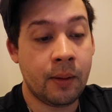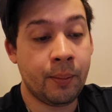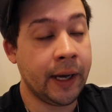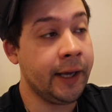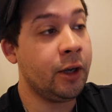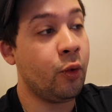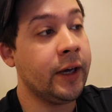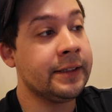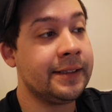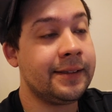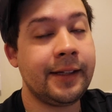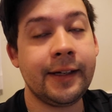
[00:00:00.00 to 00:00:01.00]
But anyways,
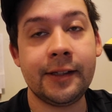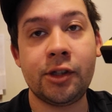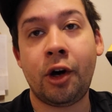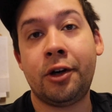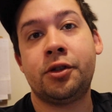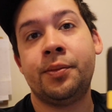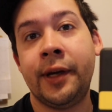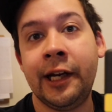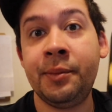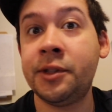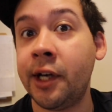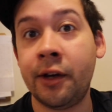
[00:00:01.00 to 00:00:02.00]
this thing is awesome, man.
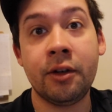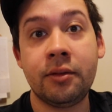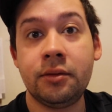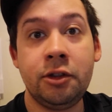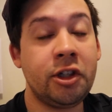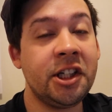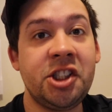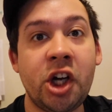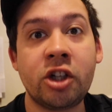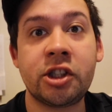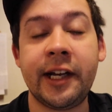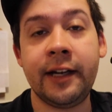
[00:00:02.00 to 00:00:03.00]
Let me tell you, you can
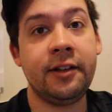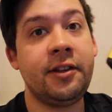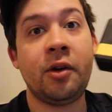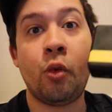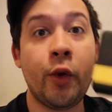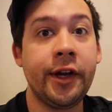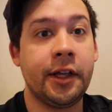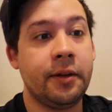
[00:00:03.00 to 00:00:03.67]
charge anything with